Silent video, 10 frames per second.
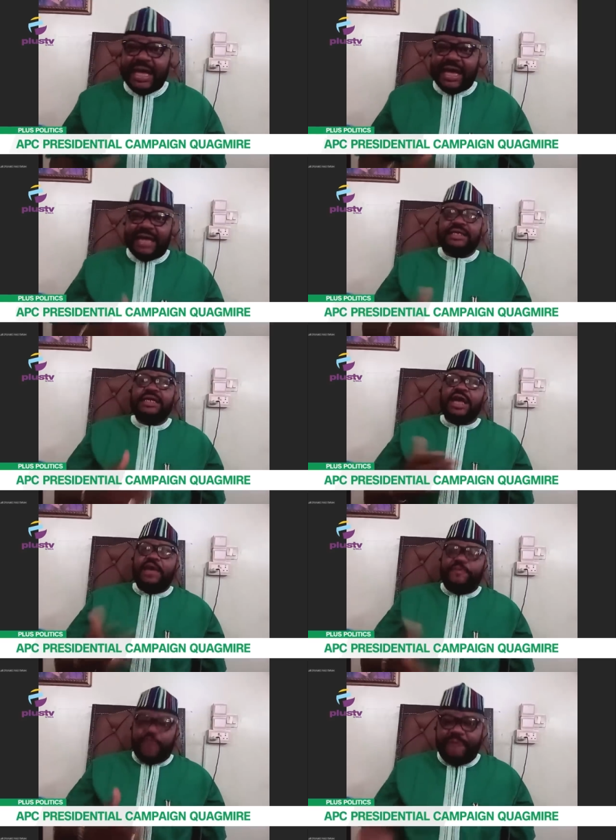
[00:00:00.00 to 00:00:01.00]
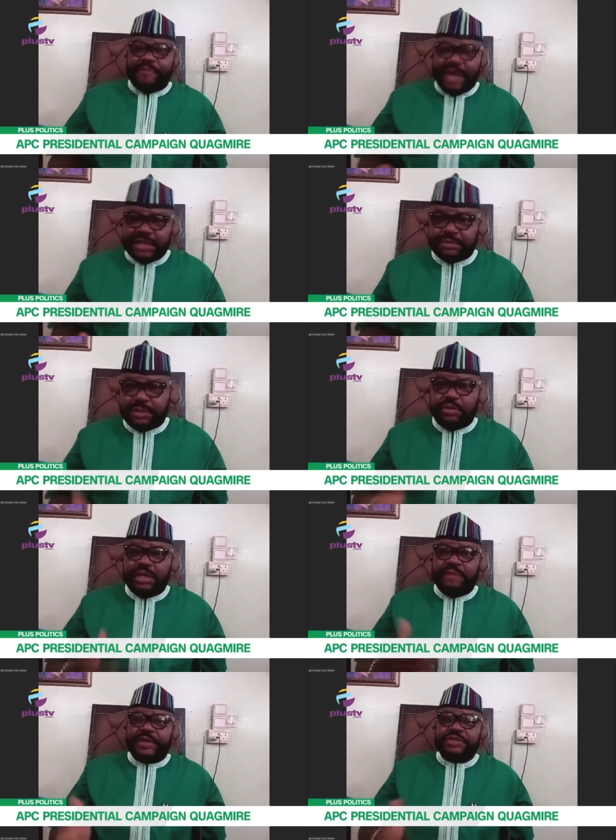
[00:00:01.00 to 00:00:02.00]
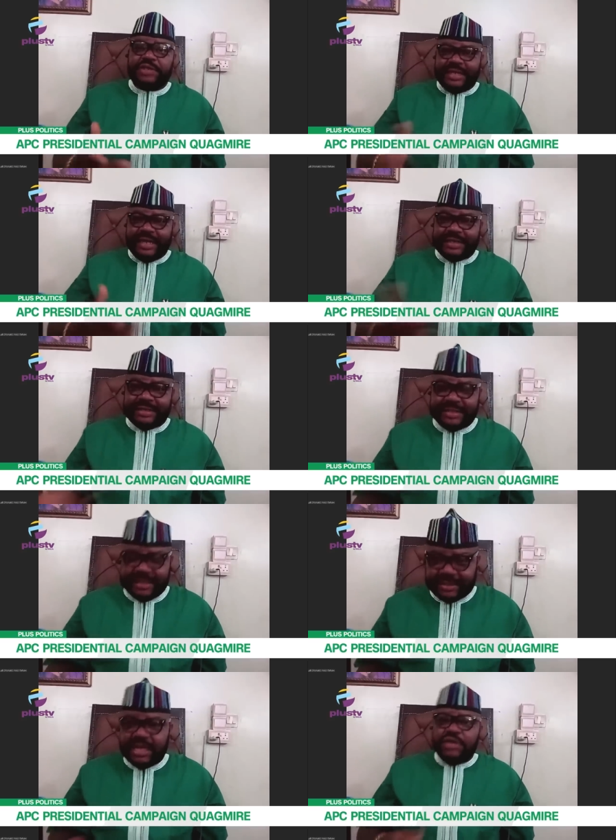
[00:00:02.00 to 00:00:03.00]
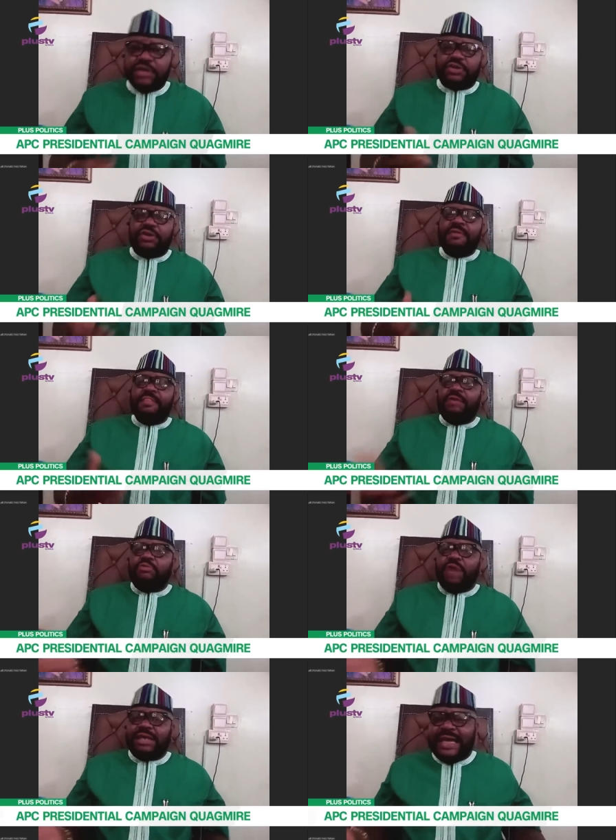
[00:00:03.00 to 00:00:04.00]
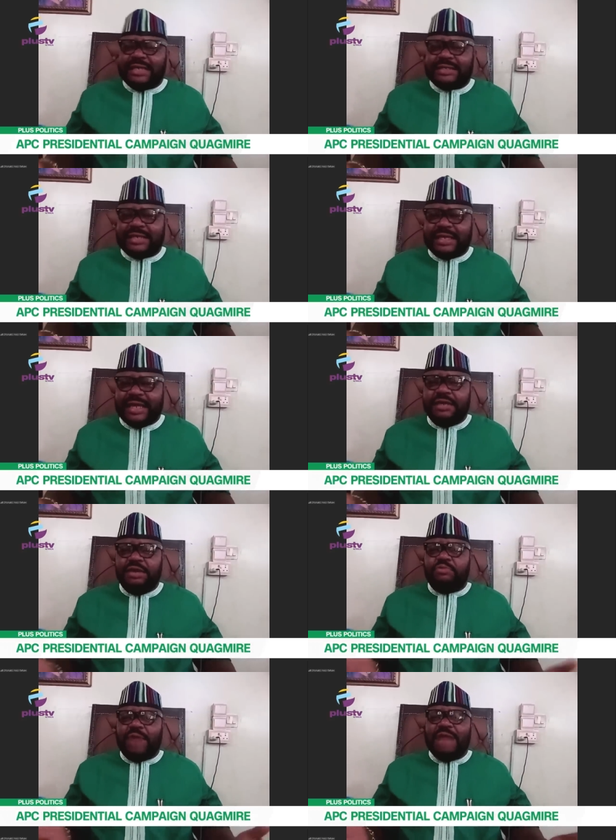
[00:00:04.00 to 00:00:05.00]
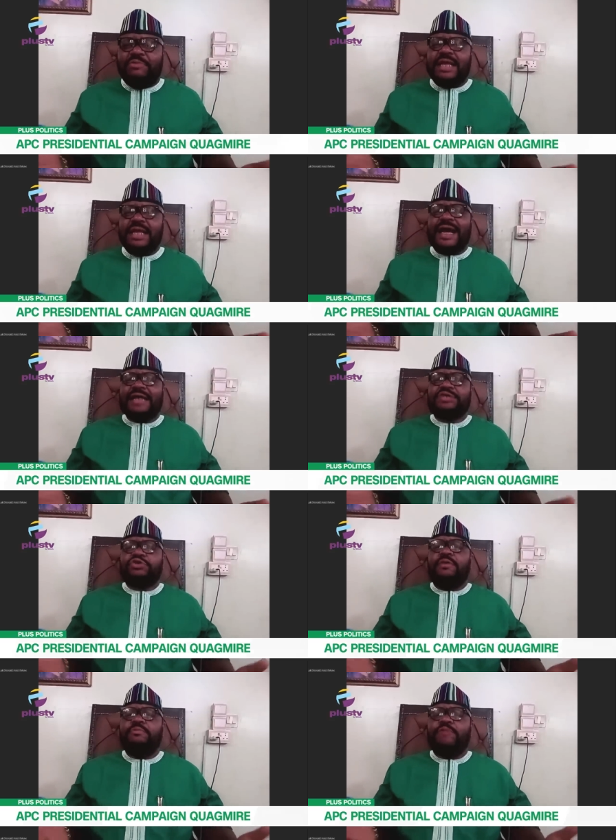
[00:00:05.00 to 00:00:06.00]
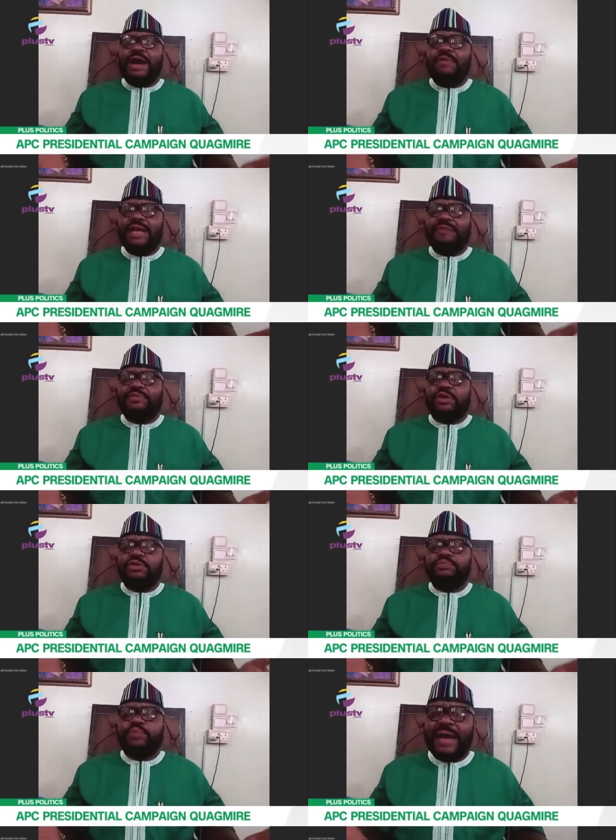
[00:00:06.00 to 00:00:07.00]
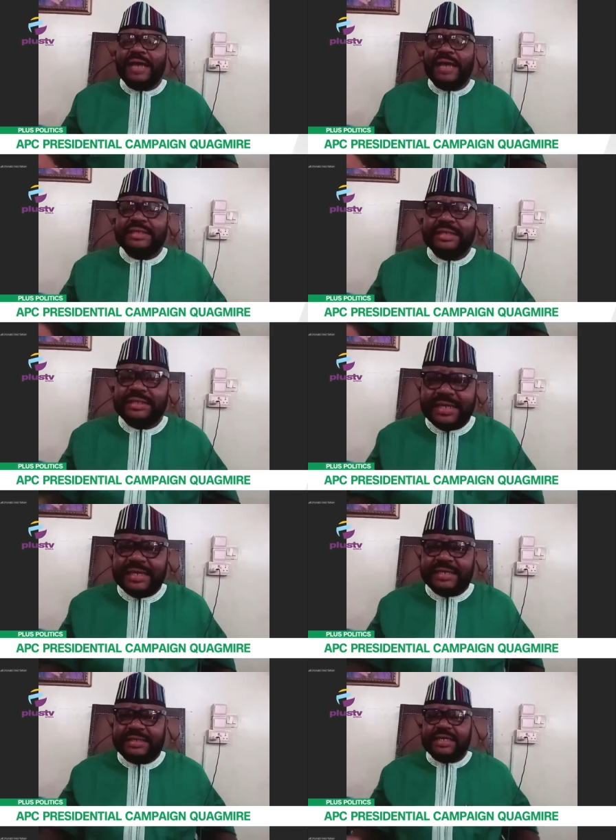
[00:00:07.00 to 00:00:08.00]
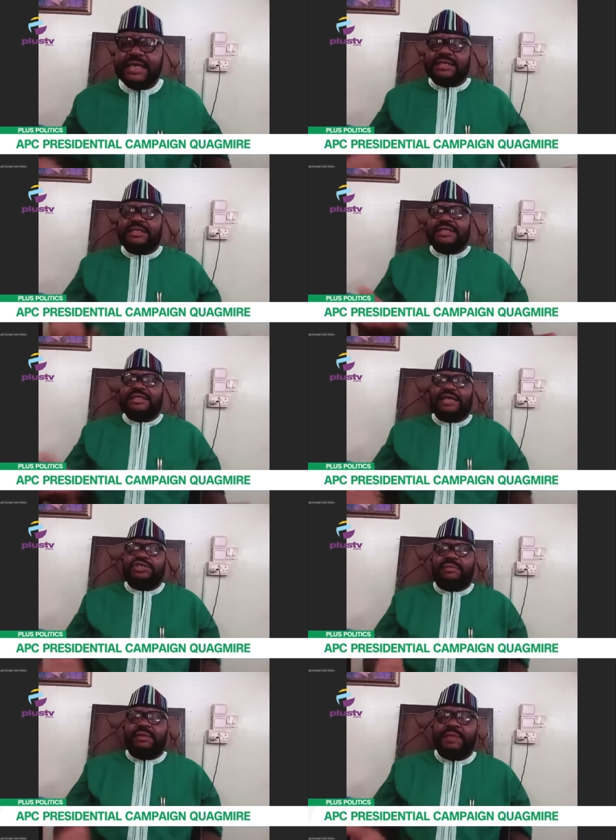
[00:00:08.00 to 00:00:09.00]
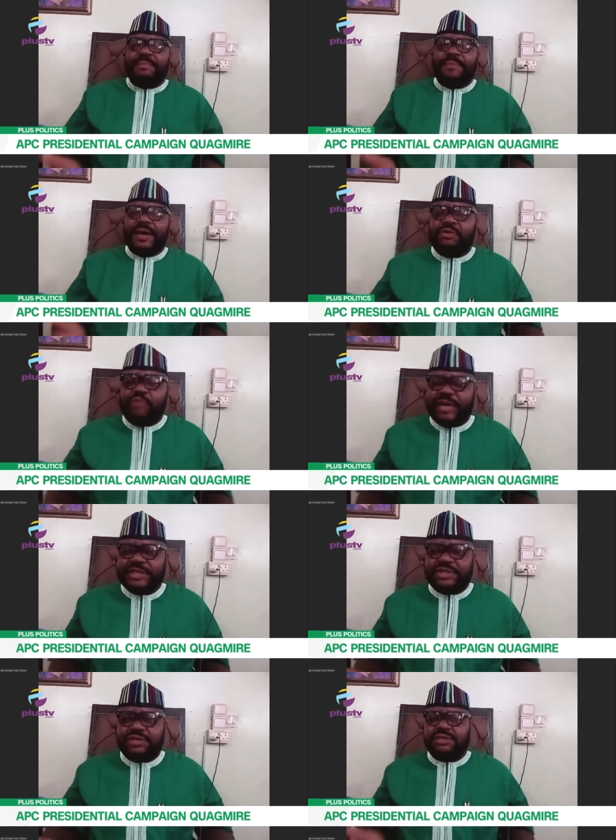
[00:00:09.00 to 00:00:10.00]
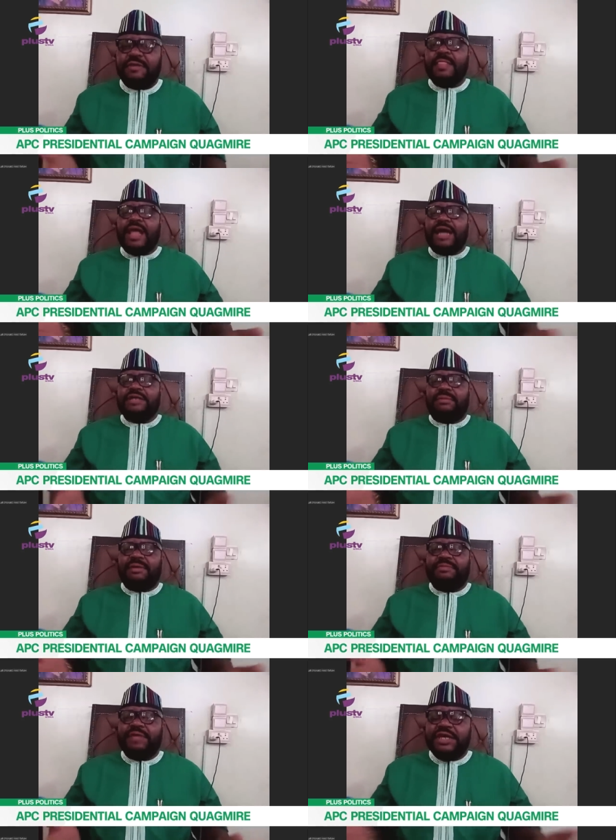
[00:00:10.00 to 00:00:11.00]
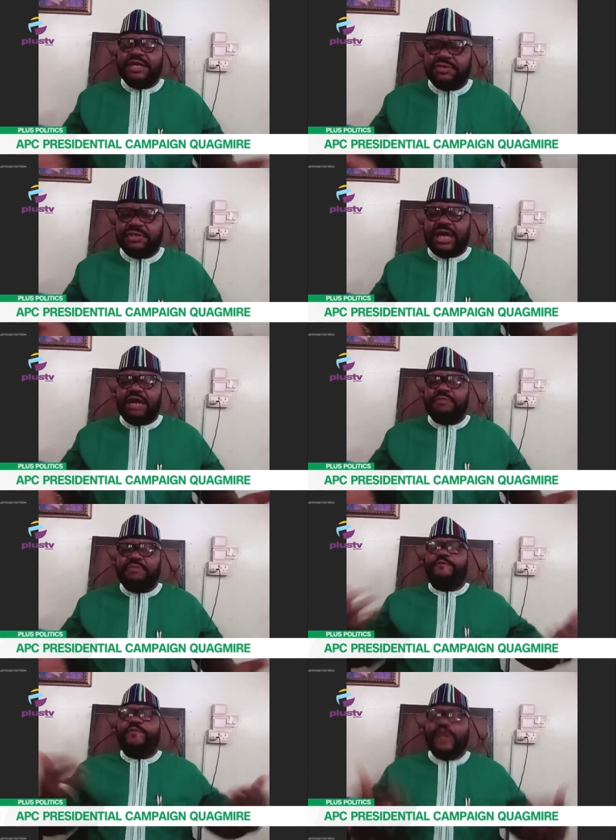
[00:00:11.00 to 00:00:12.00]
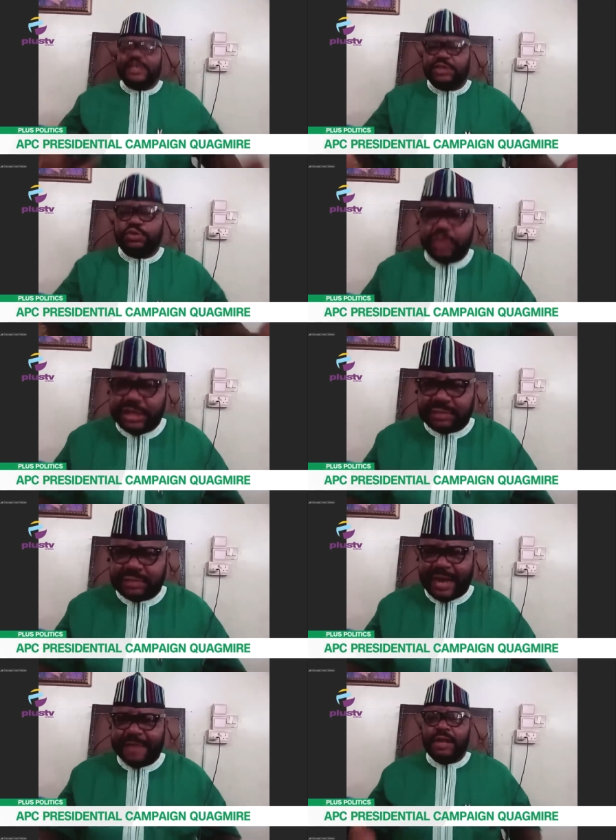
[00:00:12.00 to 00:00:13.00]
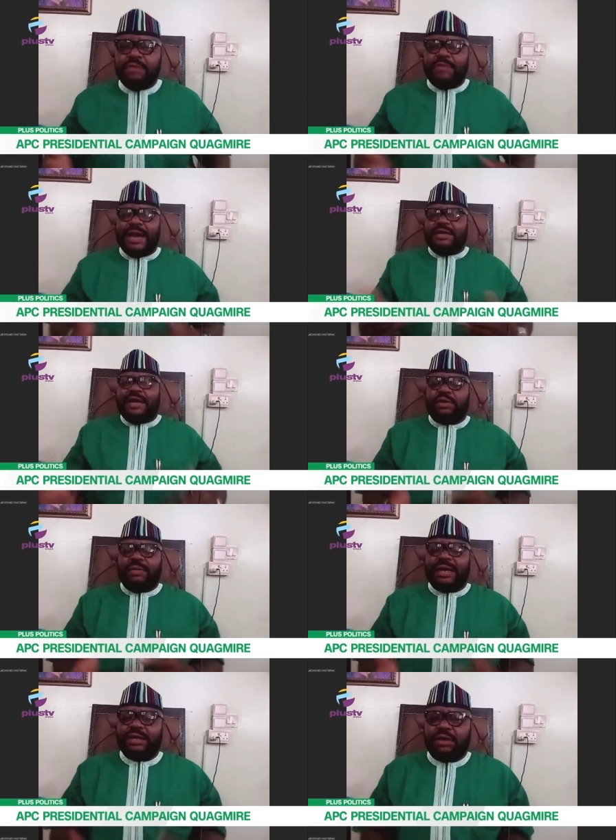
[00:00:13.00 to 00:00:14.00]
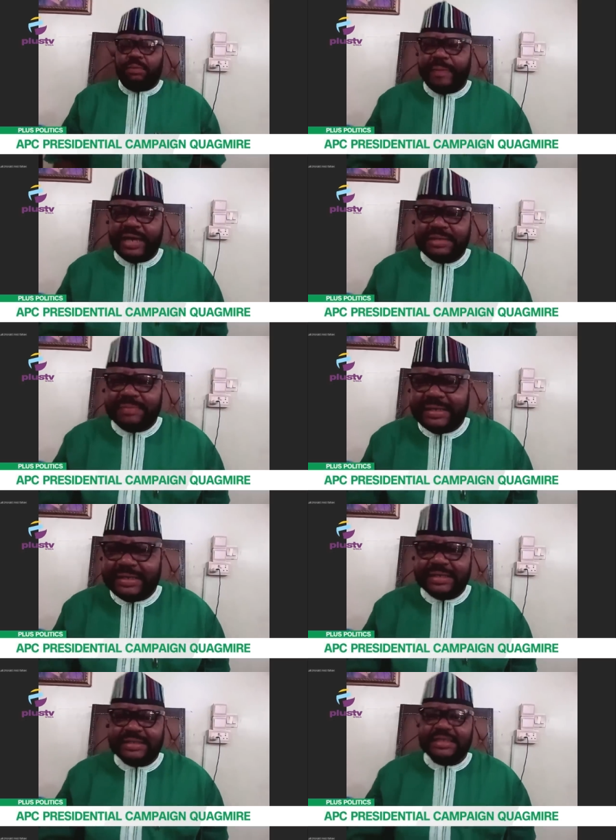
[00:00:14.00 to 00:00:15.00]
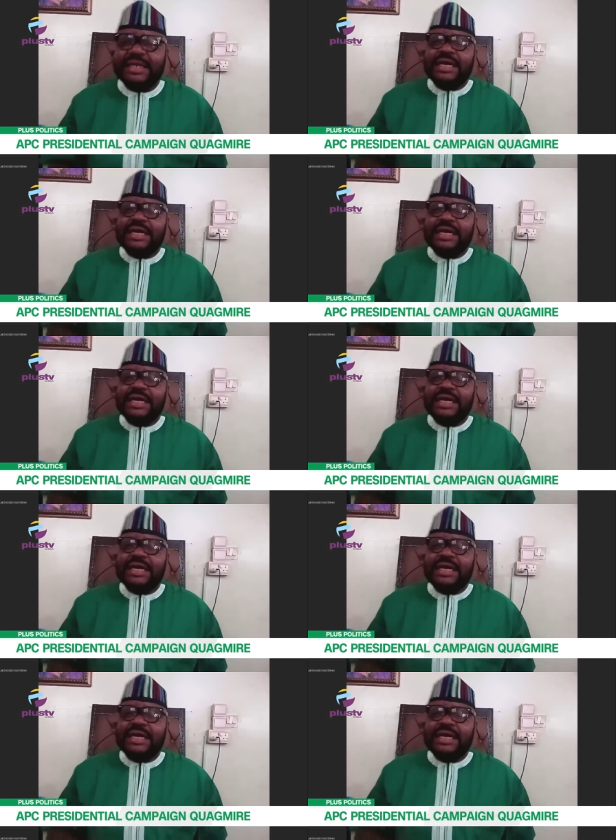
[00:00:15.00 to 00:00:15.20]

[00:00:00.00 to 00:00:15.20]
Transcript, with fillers: as a former vice president when eventually he exits. So what else again? Why will he have to com- Why will he have to compromise his dignity? See, these hmm. are some of the burning questions and some of the issues that will be flitting through his mind. Why do I have to go and compromise my dignity?